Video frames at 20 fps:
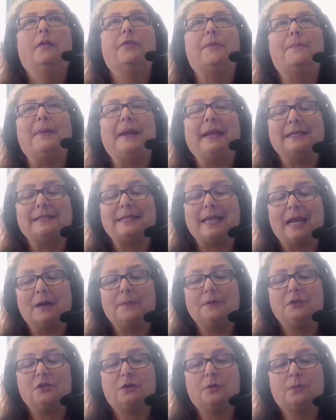The biggest thing
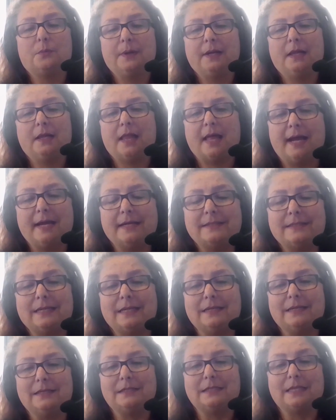I want you to realize
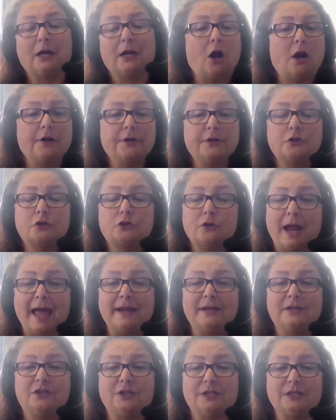is there are
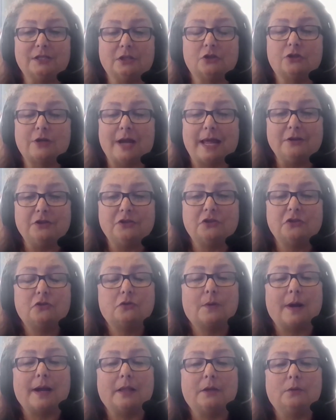strategies, and strategies are
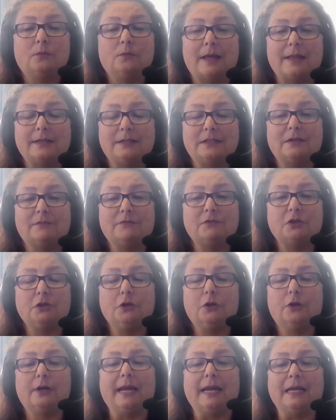directly relative to
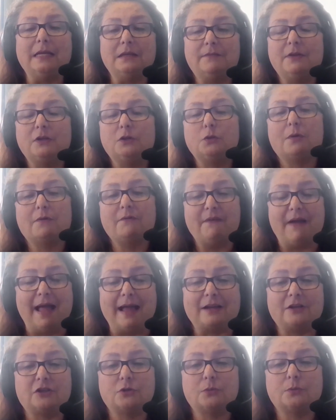your individual
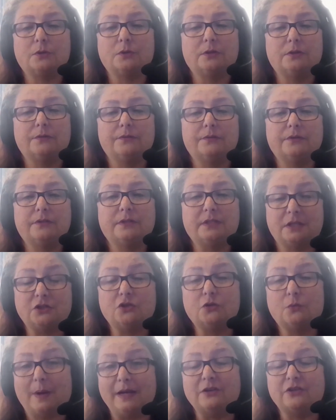factual
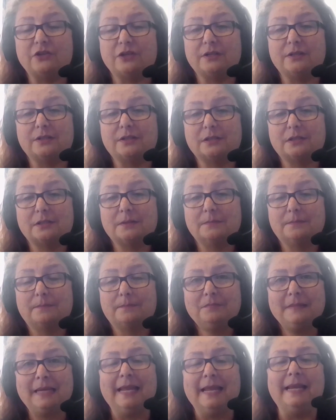situations.
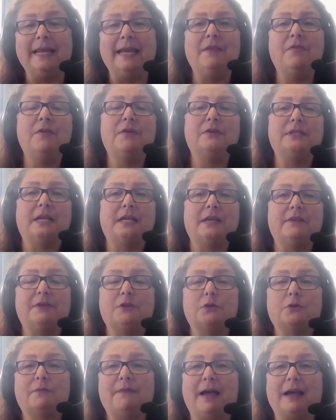And in those
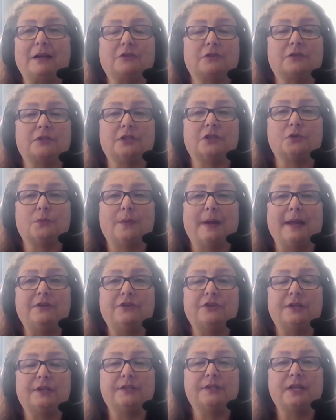individual factual
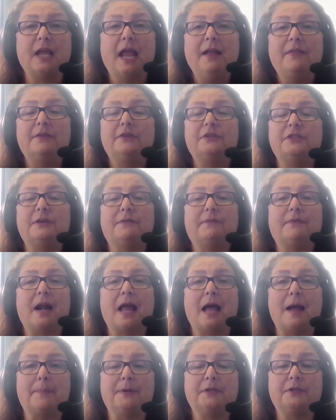situations, there's
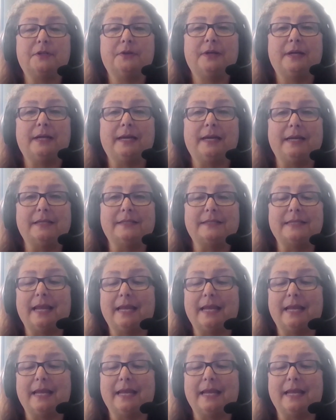different opportunities.